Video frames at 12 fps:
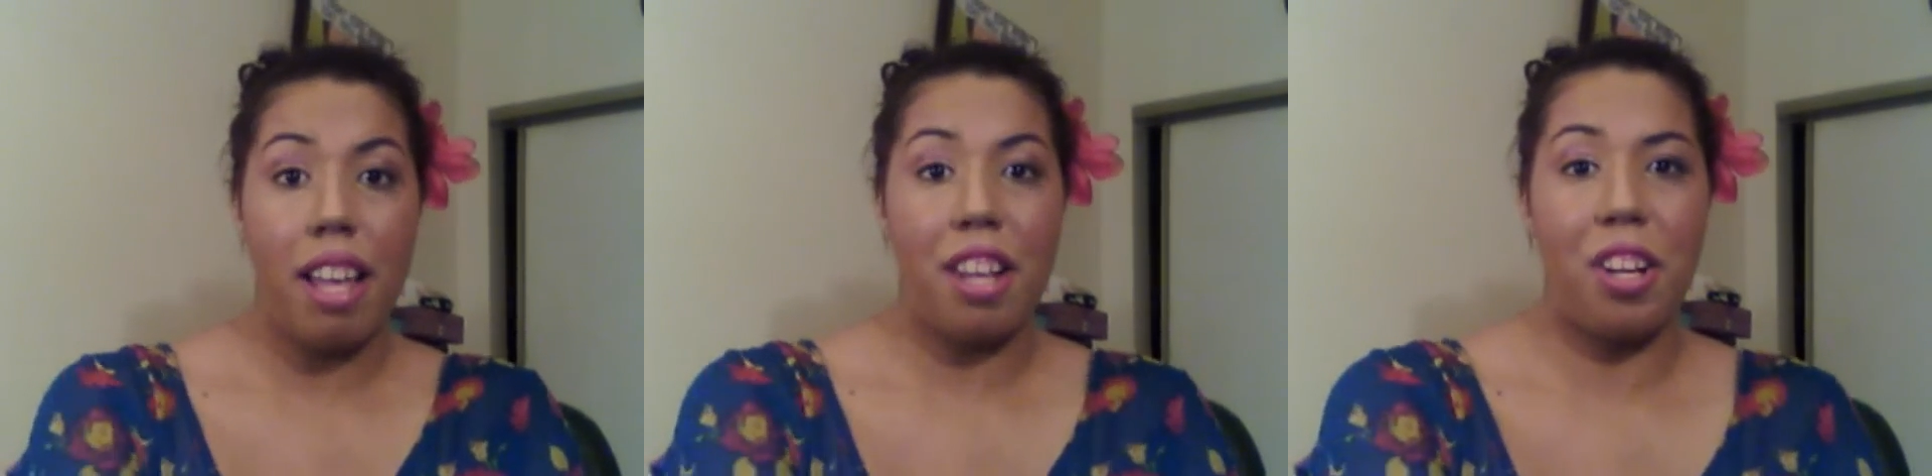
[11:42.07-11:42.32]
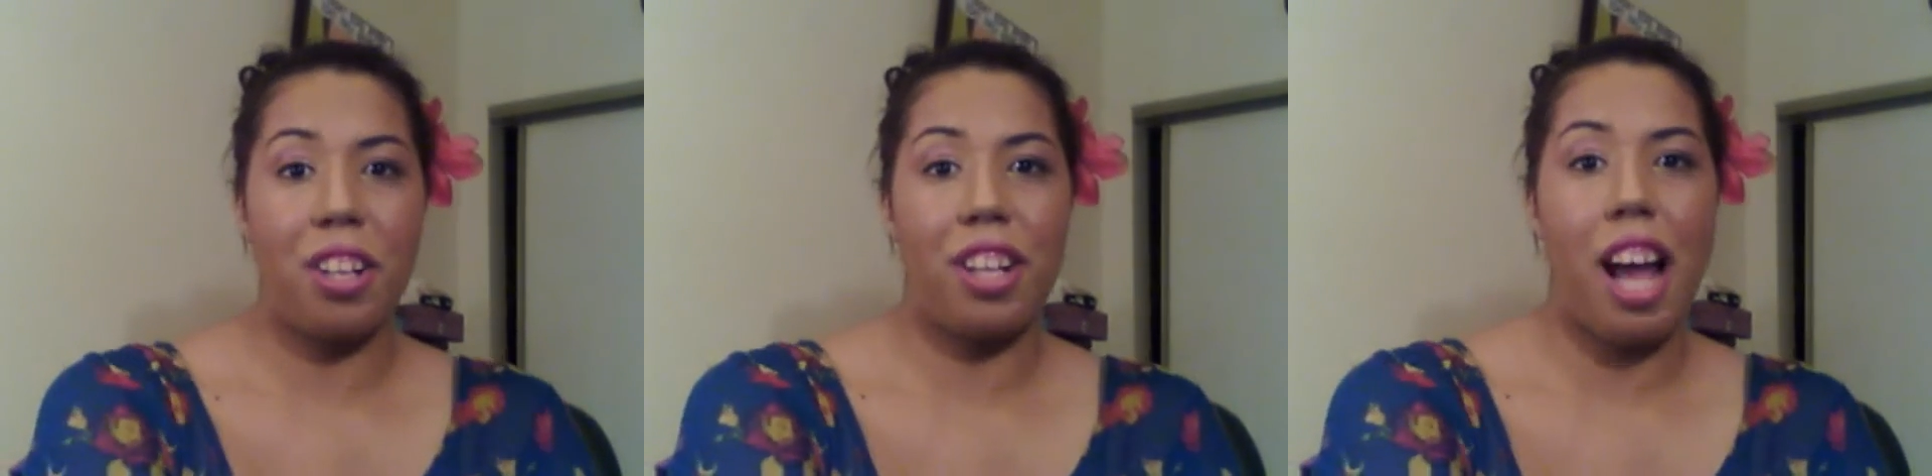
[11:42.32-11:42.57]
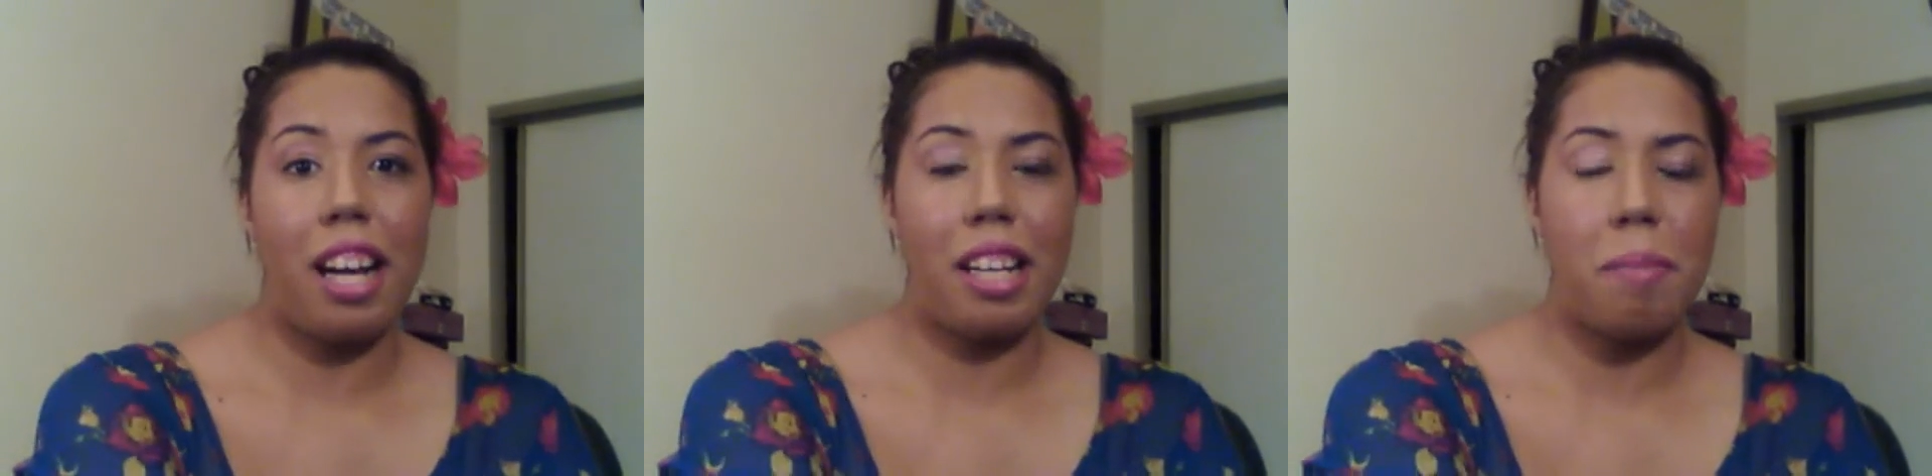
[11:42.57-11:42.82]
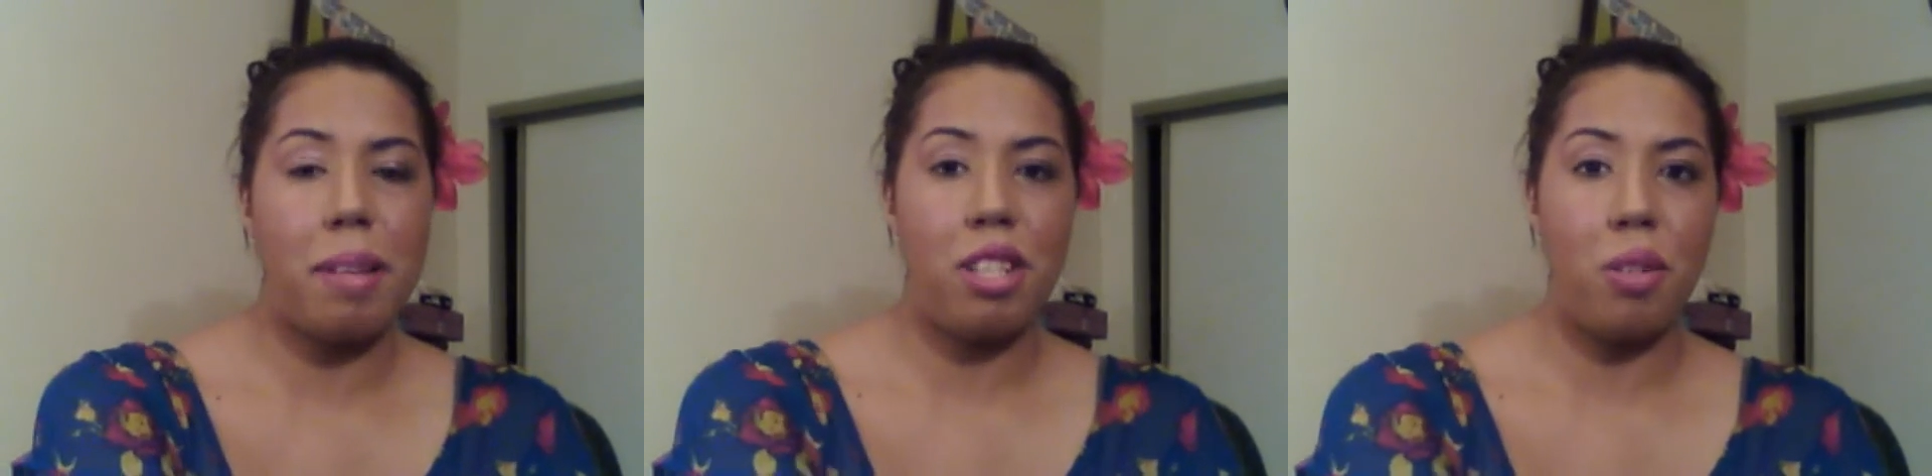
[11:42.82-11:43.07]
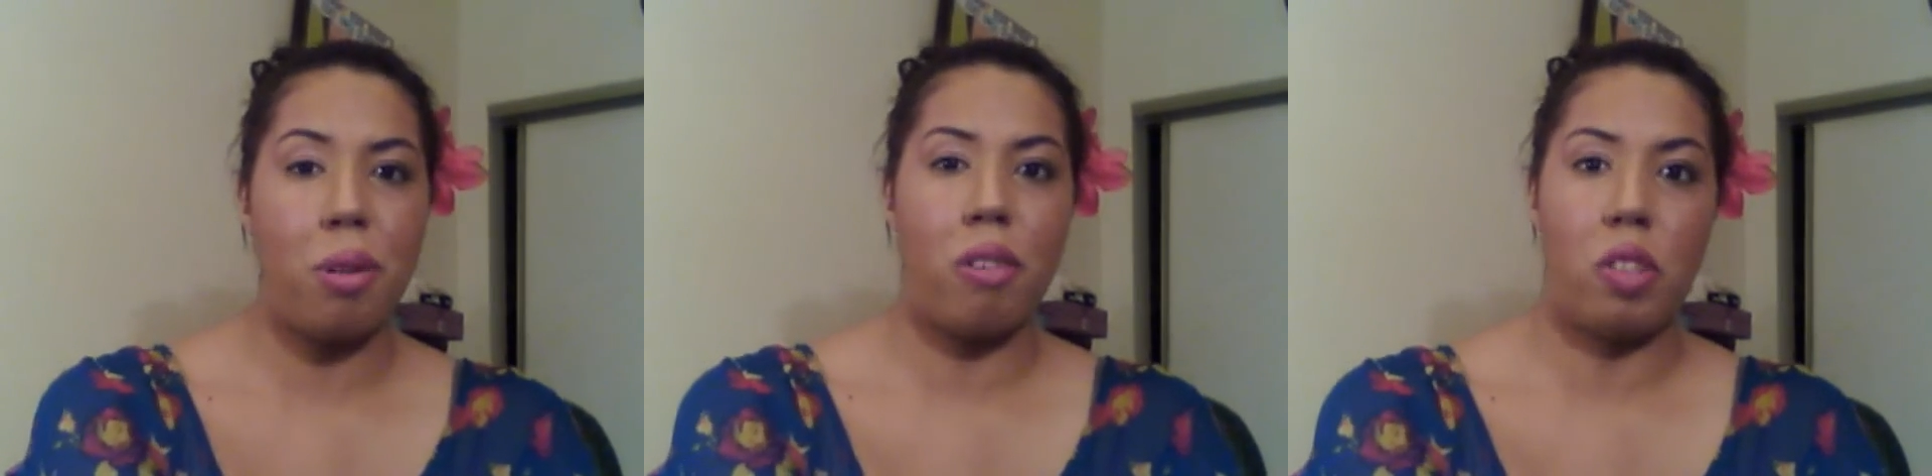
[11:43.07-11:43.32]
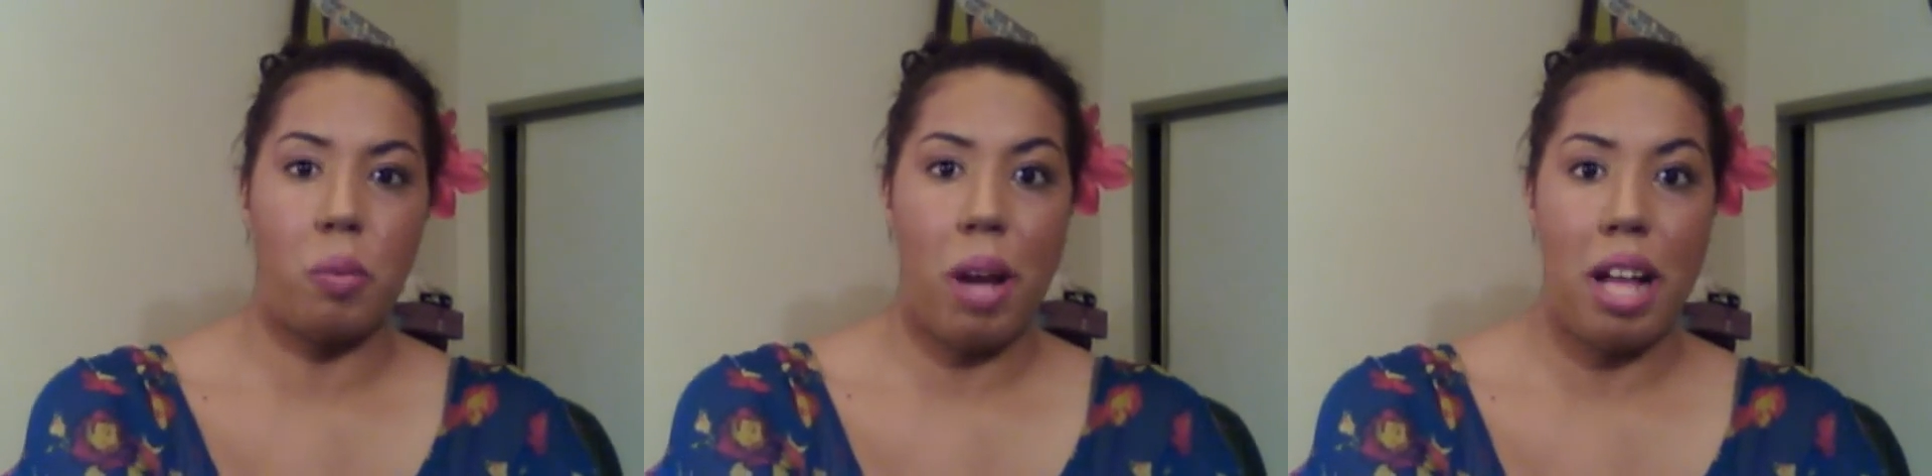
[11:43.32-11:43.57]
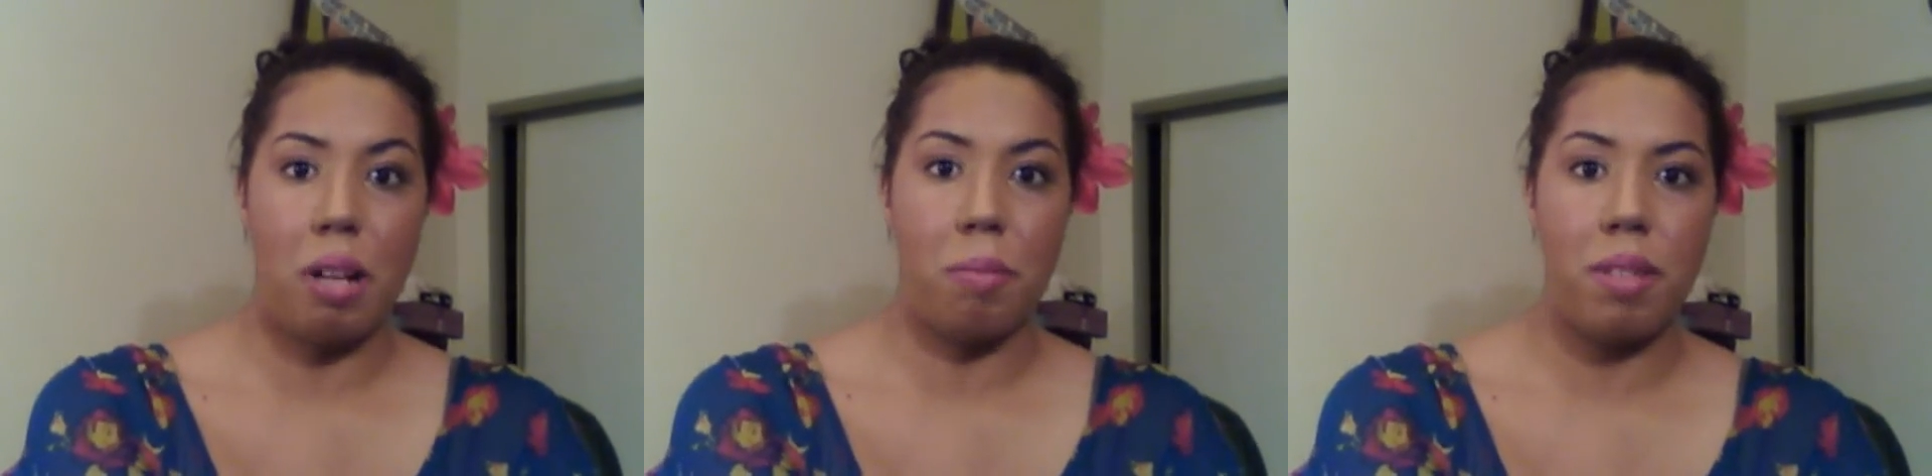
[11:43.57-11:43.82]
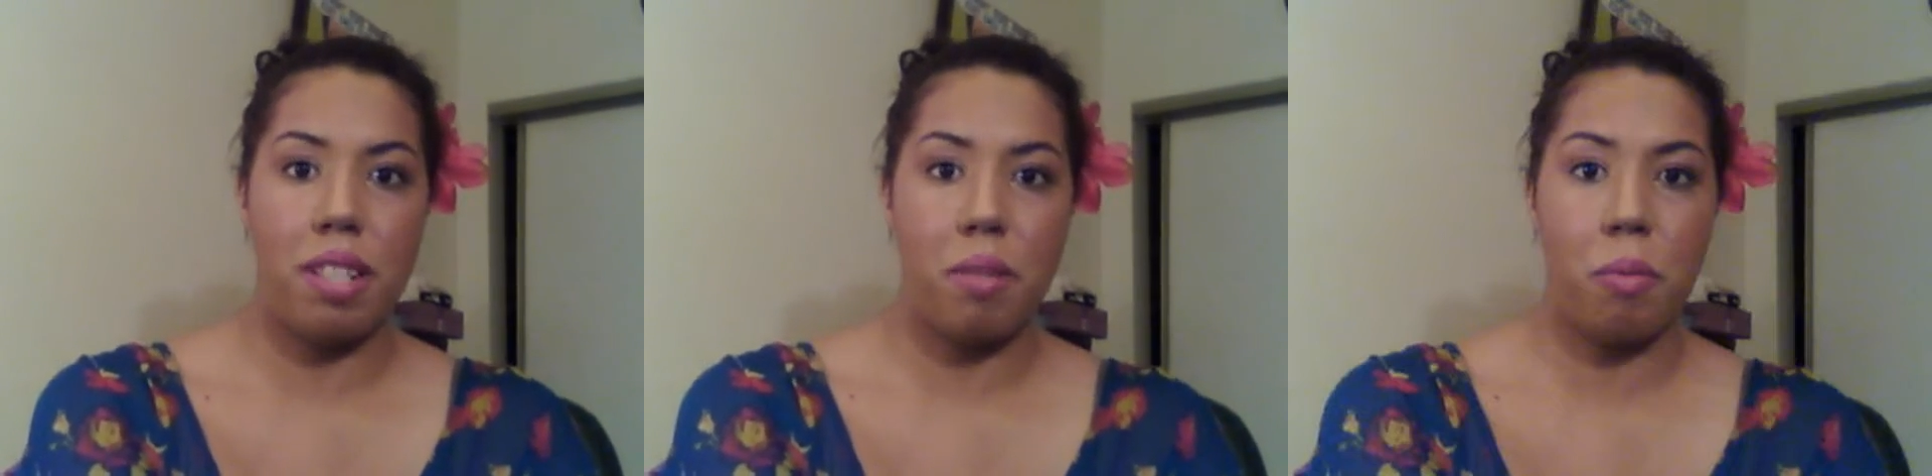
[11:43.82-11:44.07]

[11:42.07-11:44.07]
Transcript: And you're not going to be too overwhelmed